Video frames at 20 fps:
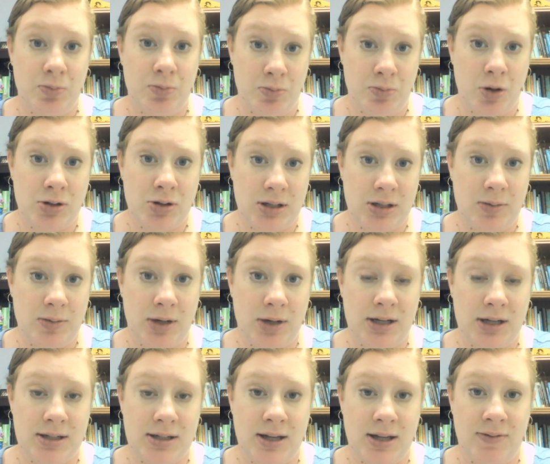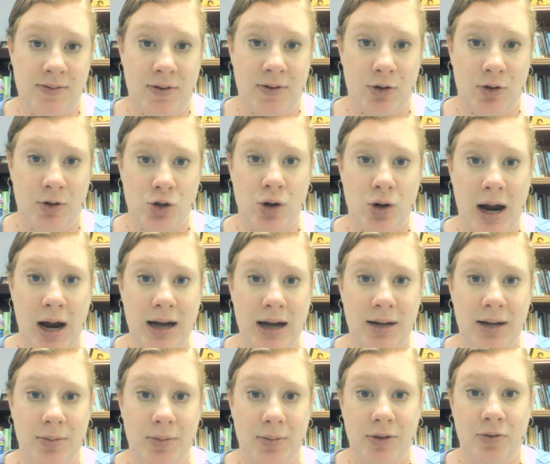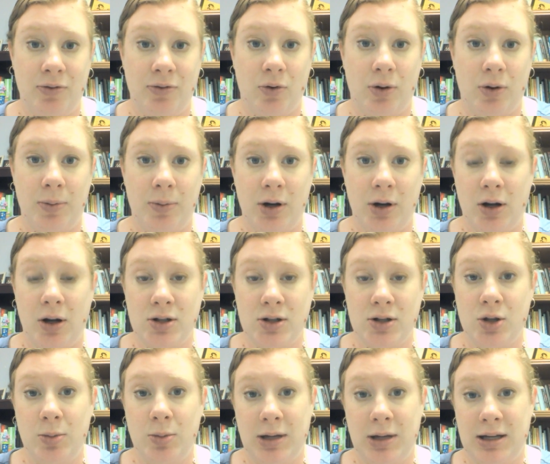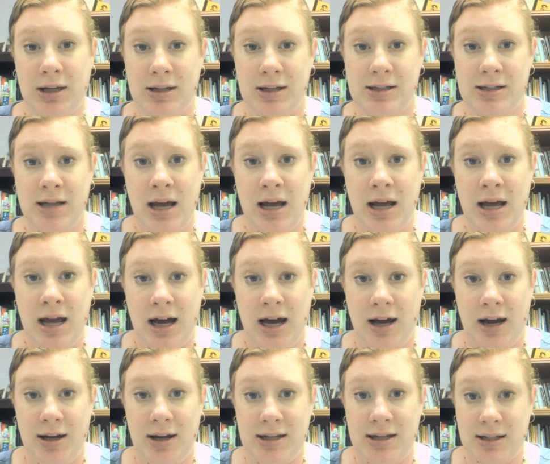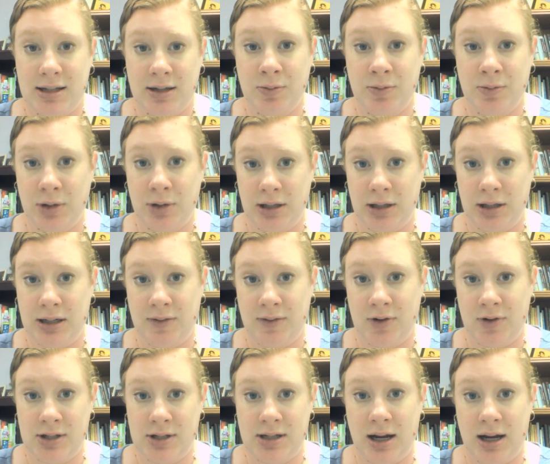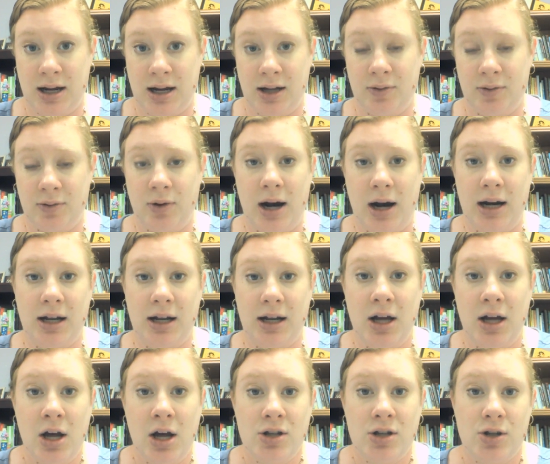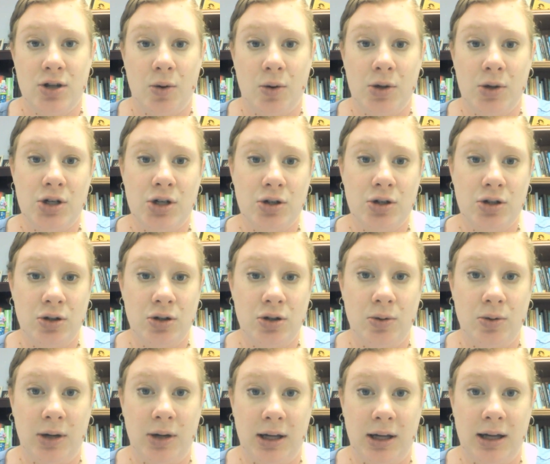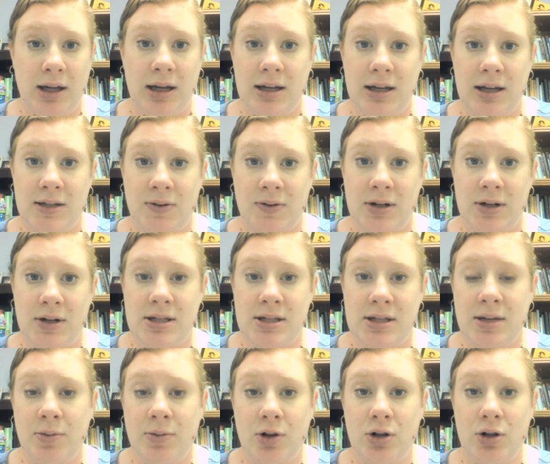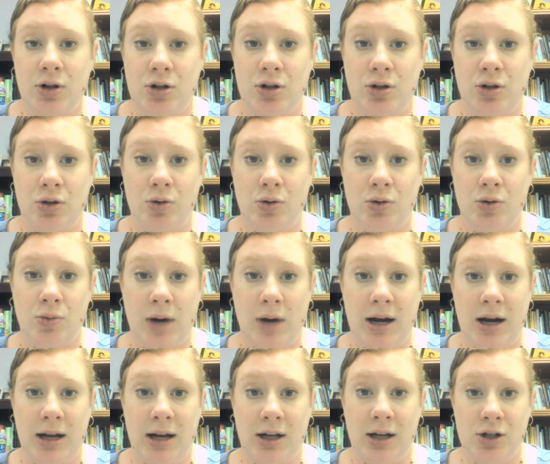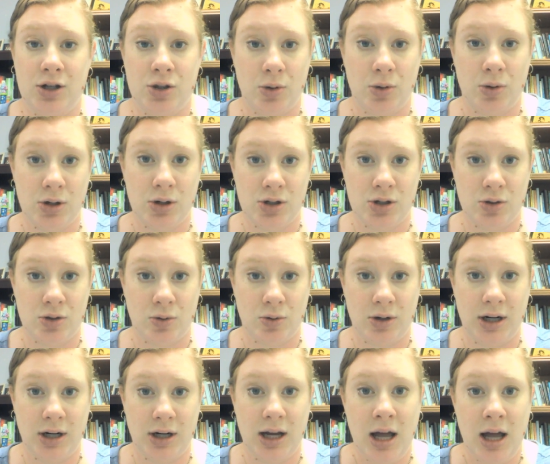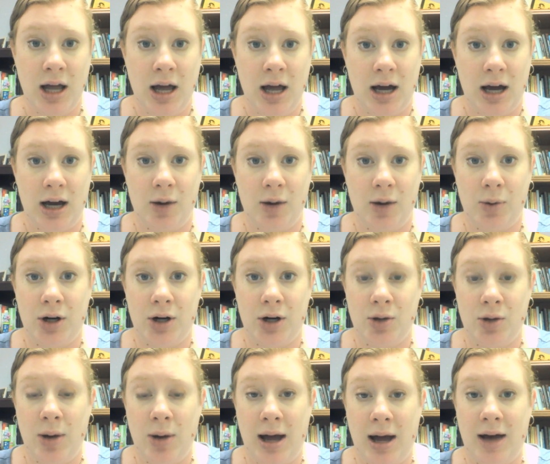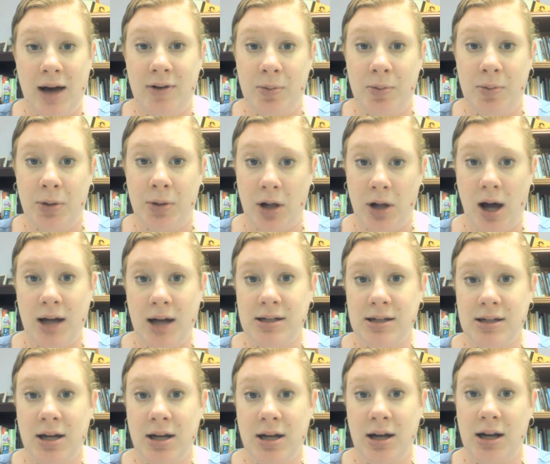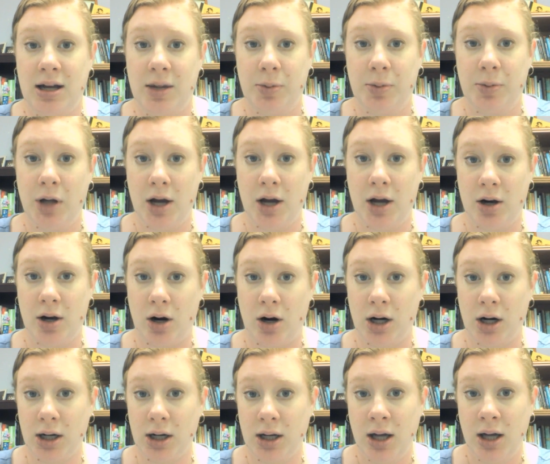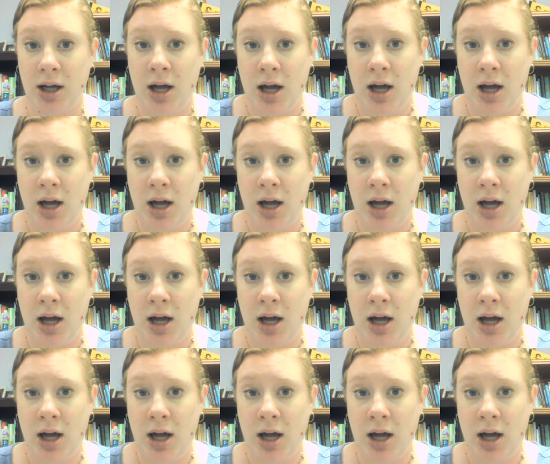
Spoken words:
mostly because they've never tried it before, but also because it's a completely different style of writing. So what you're doing is very similar to writing a short story where you have a plot and a plot arc,